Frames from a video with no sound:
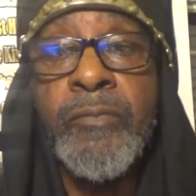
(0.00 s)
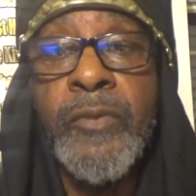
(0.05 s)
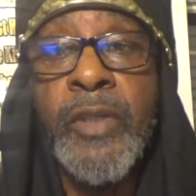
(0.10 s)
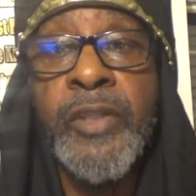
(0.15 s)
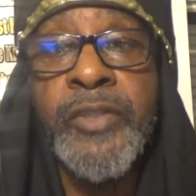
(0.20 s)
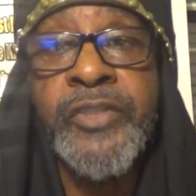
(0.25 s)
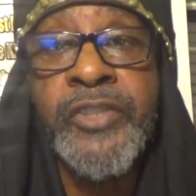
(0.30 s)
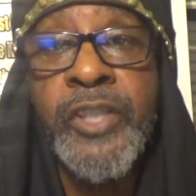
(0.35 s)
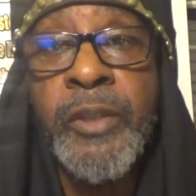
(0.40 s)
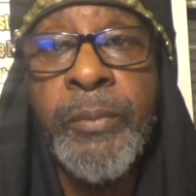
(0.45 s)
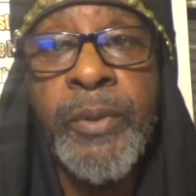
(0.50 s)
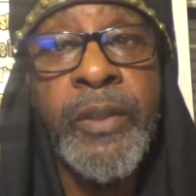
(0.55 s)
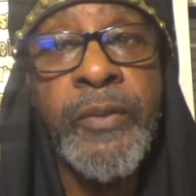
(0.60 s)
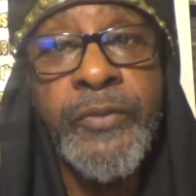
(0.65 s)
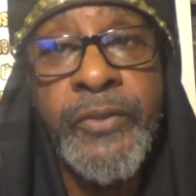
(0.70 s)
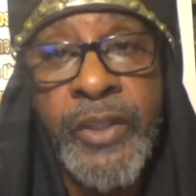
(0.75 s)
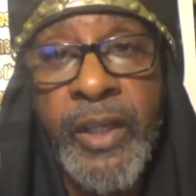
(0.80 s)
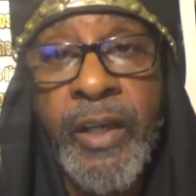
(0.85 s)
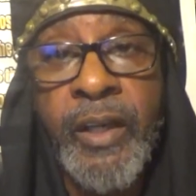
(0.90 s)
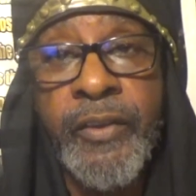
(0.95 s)
A symbol
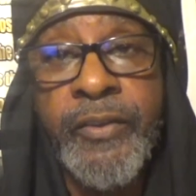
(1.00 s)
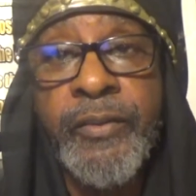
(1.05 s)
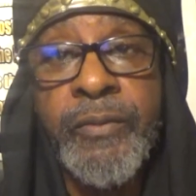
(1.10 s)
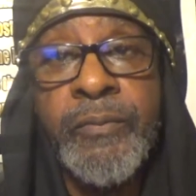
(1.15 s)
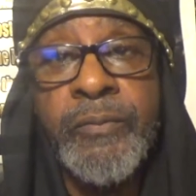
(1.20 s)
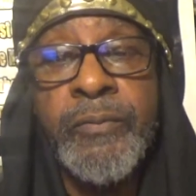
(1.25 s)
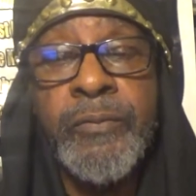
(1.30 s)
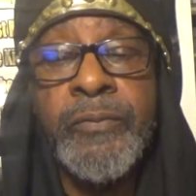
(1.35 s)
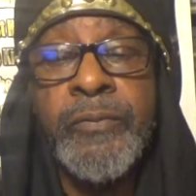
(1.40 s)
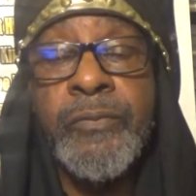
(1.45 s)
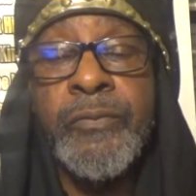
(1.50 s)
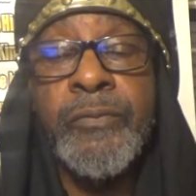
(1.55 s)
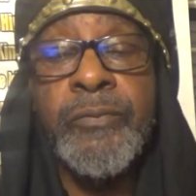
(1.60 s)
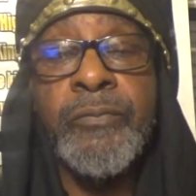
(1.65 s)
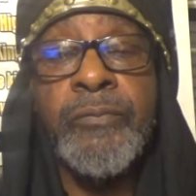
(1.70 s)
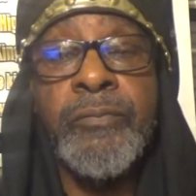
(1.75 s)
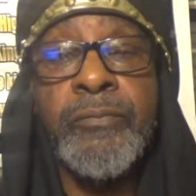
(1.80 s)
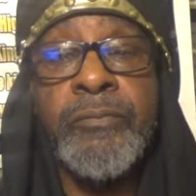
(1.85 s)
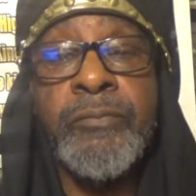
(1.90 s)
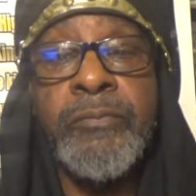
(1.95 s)
of death
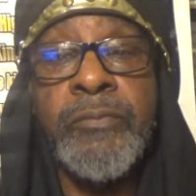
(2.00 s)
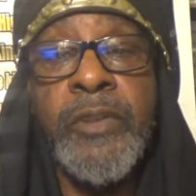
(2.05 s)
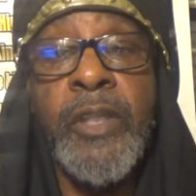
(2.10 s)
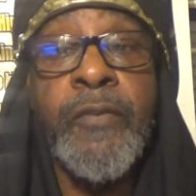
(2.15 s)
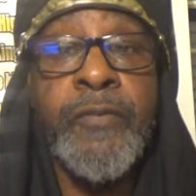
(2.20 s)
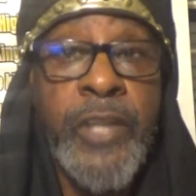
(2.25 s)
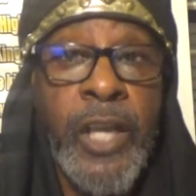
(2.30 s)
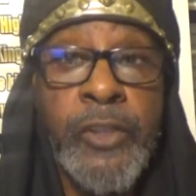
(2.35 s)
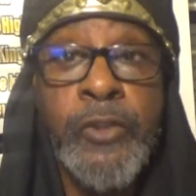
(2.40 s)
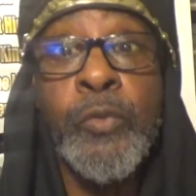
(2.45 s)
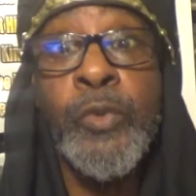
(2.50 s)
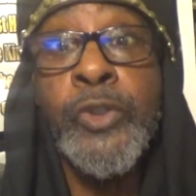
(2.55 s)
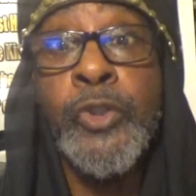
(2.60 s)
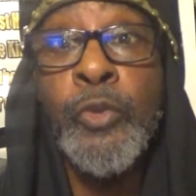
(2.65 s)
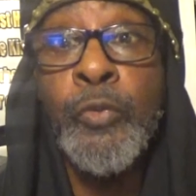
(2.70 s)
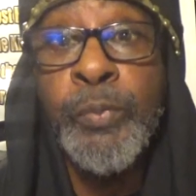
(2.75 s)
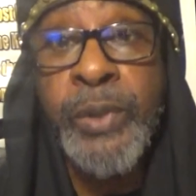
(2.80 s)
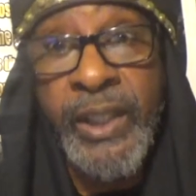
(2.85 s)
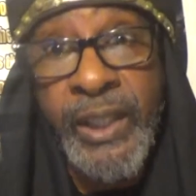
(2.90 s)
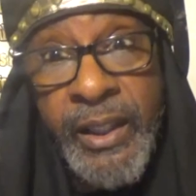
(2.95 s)
if that's what
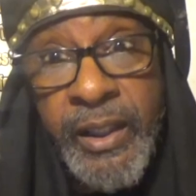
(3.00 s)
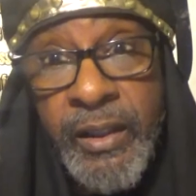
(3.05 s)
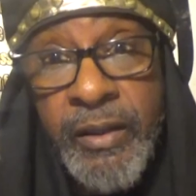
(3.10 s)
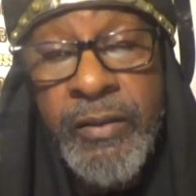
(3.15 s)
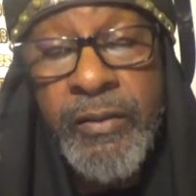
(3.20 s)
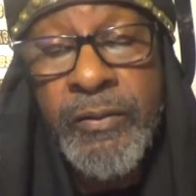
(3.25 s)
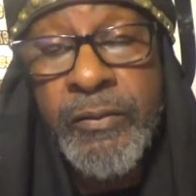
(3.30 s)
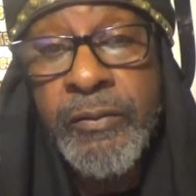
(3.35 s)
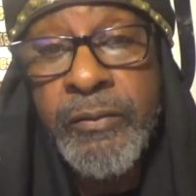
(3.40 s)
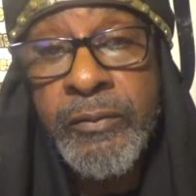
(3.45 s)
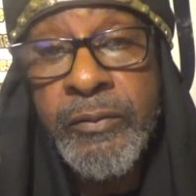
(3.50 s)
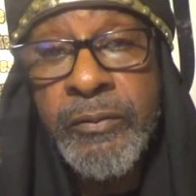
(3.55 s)
you believe.